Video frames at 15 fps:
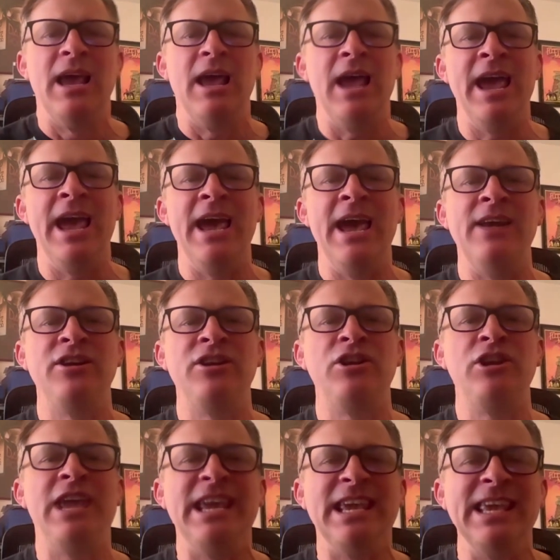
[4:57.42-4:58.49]
and
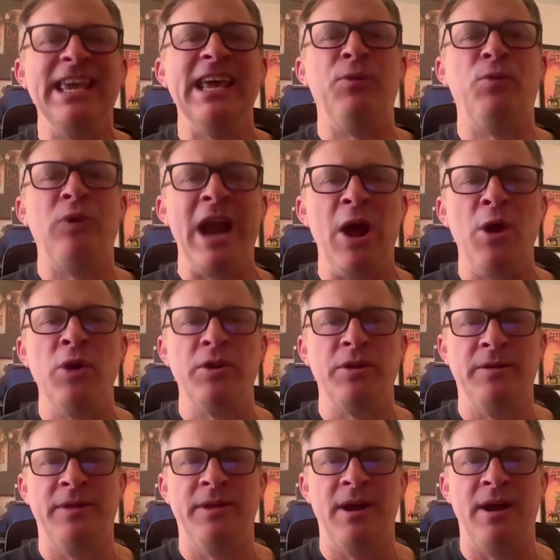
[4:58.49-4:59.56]
he can get around
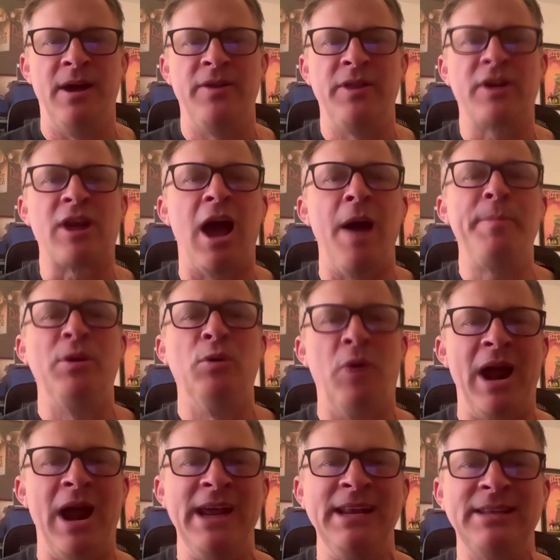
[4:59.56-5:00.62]
the
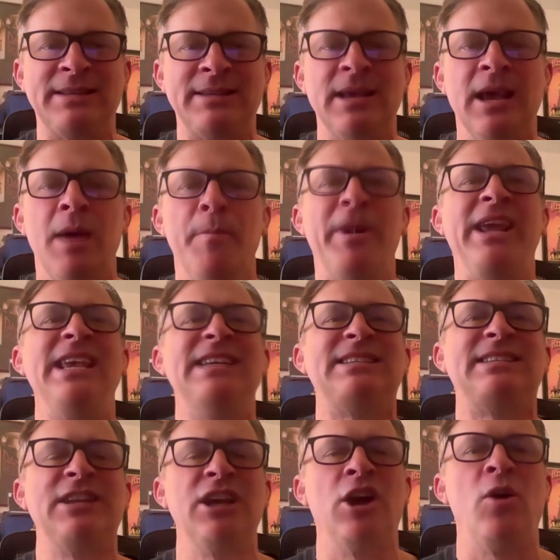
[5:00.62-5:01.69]
copyrights, but he
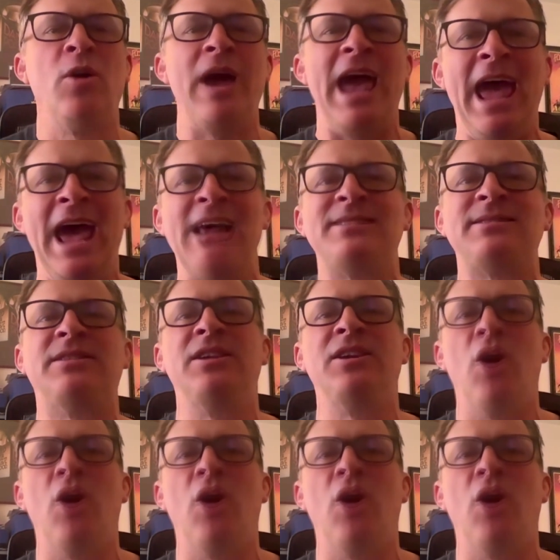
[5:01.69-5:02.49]
still asked the